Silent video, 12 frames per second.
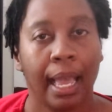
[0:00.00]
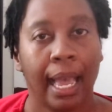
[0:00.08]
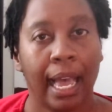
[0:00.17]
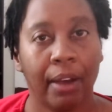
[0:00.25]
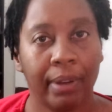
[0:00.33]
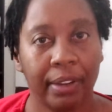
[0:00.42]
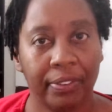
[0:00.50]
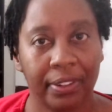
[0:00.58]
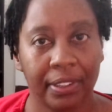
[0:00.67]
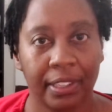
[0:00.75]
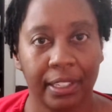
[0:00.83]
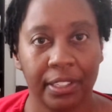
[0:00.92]

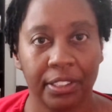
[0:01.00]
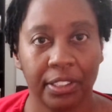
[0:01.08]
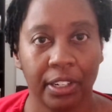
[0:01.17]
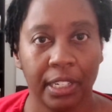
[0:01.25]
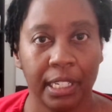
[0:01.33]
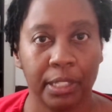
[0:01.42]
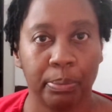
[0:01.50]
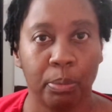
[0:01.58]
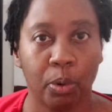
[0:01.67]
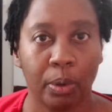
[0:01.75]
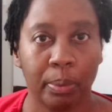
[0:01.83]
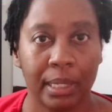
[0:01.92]
However, the concern is
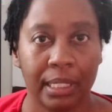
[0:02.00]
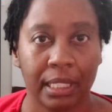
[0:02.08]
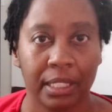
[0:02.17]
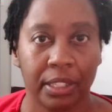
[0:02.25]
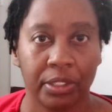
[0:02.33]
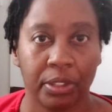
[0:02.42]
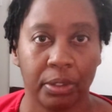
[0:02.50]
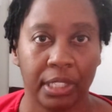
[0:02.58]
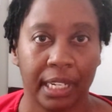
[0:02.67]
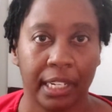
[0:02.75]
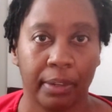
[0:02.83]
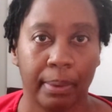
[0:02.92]
more risk is
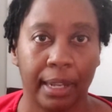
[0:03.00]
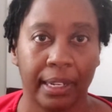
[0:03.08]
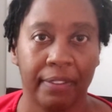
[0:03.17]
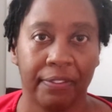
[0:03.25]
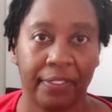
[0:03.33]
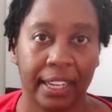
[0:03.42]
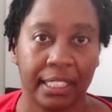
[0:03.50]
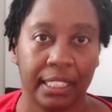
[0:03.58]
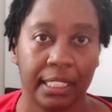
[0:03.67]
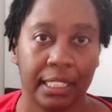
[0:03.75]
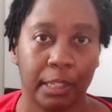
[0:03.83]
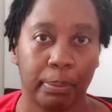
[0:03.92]
associated around
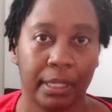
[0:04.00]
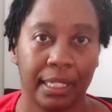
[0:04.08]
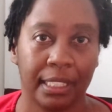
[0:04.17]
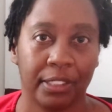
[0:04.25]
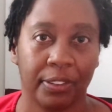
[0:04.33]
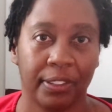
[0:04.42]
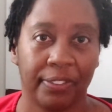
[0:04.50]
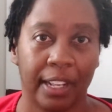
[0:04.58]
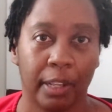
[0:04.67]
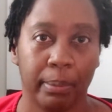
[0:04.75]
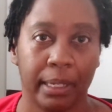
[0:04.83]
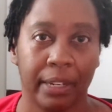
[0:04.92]
infections and the potential
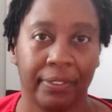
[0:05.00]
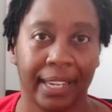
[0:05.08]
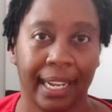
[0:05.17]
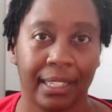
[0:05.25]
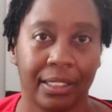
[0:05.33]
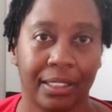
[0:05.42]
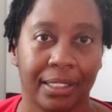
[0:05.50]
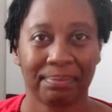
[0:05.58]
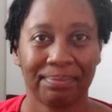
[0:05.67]
development of cancer.